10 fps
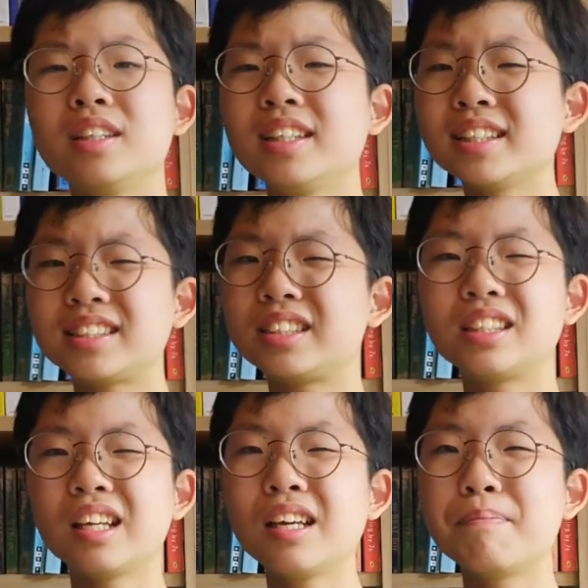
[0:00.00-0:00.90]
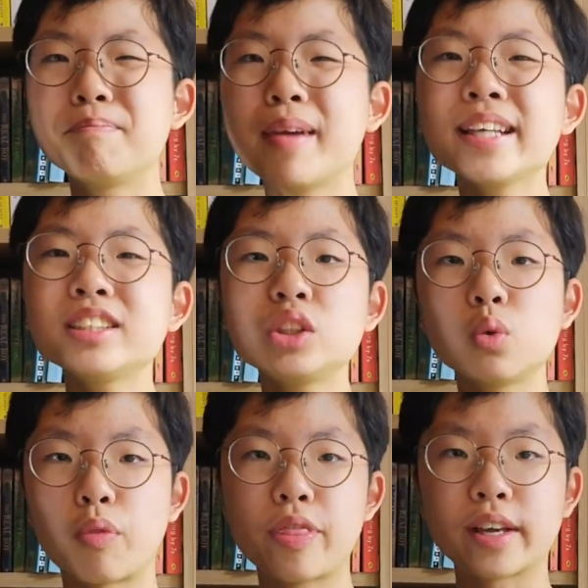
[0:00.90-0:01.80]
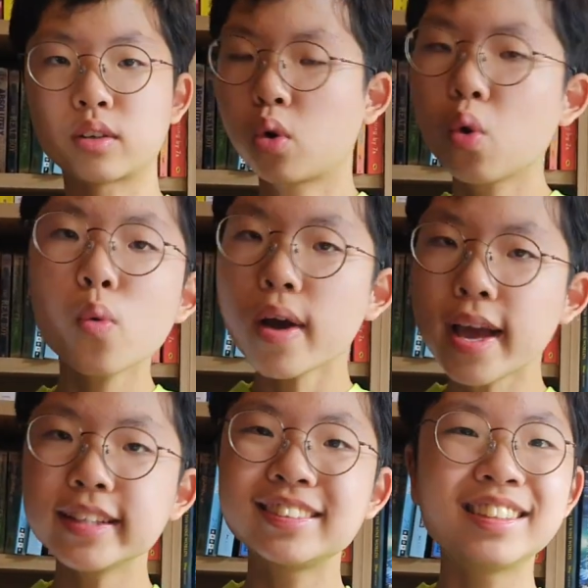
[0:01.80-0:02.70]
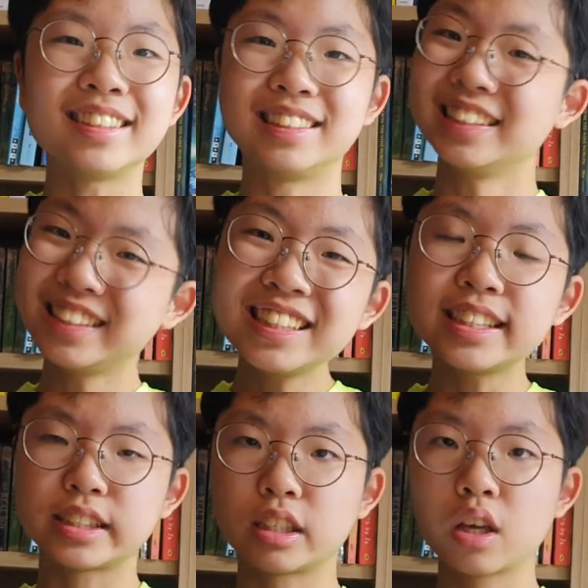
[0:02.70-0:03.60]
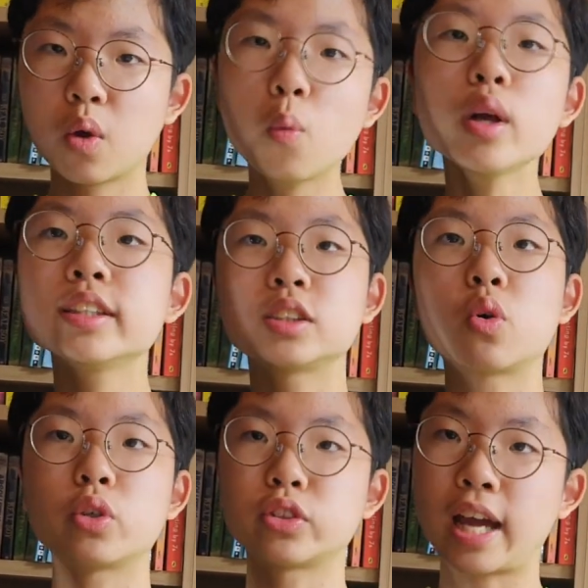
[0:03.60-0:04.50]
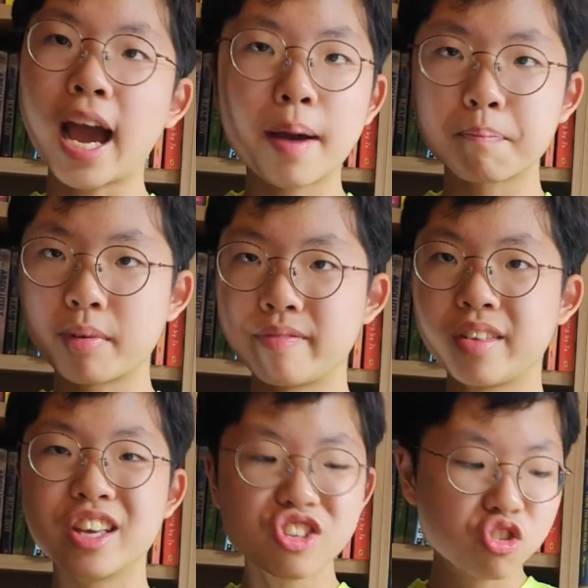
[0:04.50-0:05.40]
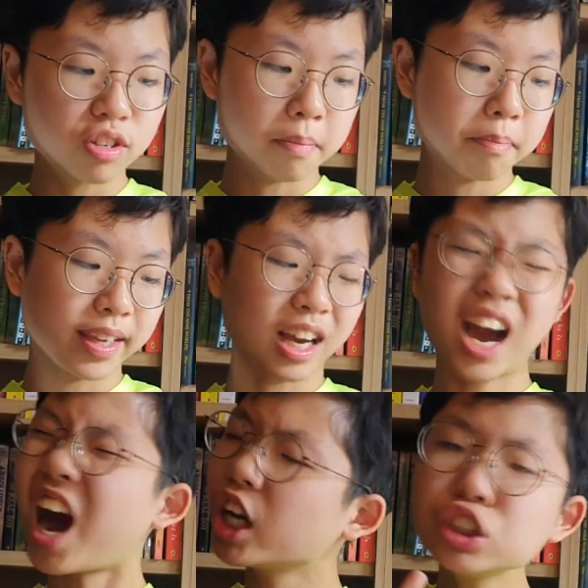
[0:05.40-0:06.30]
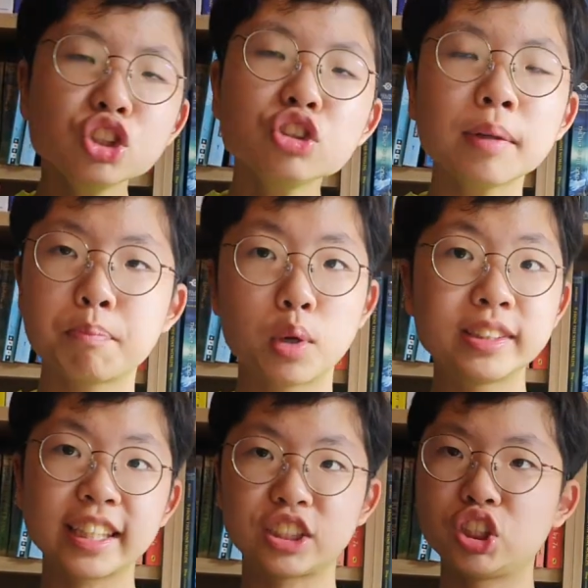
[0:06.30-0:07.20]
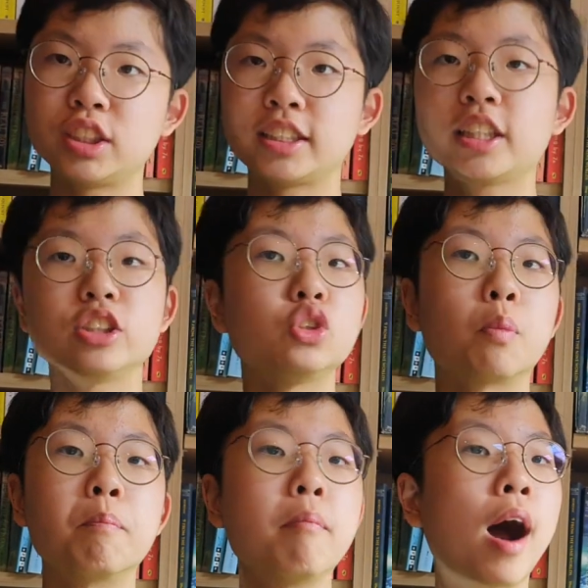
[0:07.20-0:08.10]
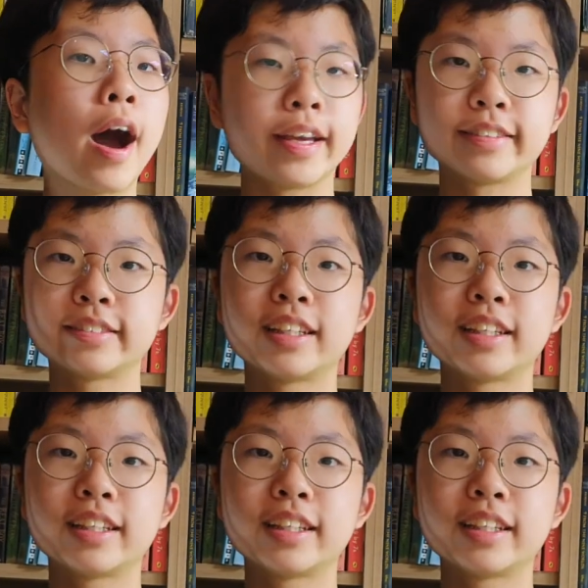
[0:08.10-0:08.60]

It's, it makes you think who is this he? What is going to happen? you can make a hundred predictions in your mind.